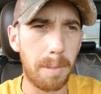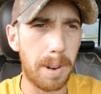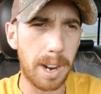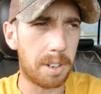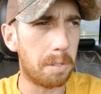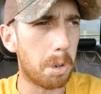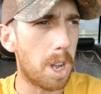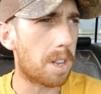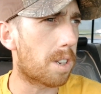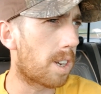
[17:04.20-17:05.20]
if you're actually
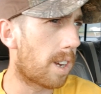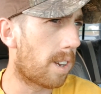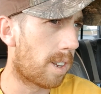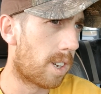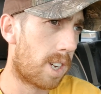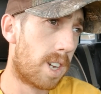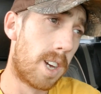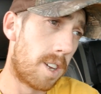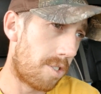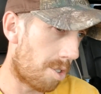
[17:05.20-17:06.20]
watching.
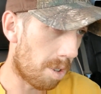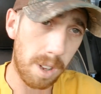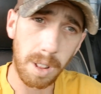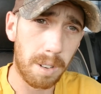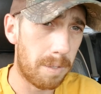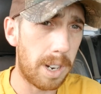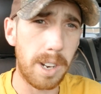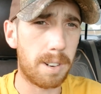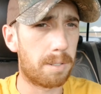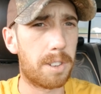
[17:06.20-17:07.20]
Enjoy the little
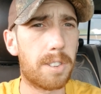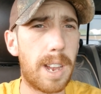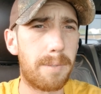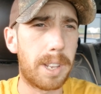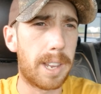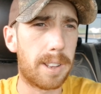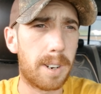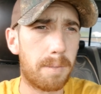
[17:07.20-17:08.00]
video I'm going to slap together.